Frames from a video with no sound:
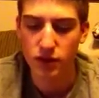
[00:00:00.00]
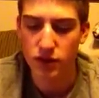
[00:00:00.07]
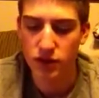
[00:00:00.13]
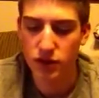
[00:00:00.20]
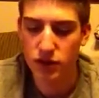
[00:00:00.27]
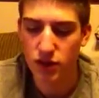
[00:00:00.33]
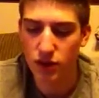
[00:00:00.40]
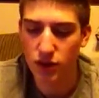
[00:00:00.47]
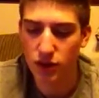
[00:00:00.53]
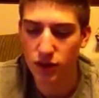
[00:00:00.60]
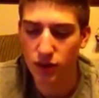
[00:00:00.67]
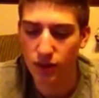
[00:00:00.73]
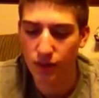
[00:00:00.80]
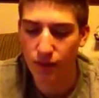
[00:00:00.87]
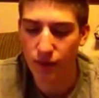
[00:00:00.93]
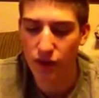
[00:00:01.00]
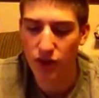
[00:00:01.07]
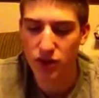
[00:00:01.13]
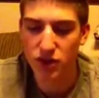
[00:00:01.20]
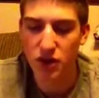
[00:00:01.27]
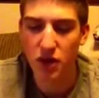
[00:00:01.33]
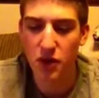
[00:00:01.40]
So, on a
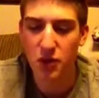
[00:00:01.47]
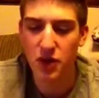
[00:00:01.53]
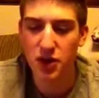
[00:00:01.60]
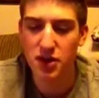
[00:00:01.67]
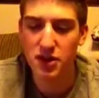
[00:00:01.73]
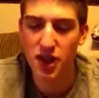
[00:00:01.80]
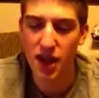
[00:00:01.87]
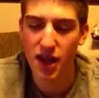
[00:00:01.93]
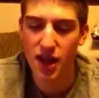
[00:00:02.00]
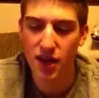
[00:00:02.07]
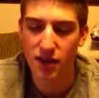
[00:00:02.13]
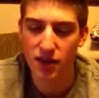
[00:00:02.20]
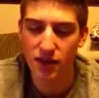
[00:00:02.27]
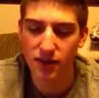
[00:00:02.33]
scale of 1 to 10,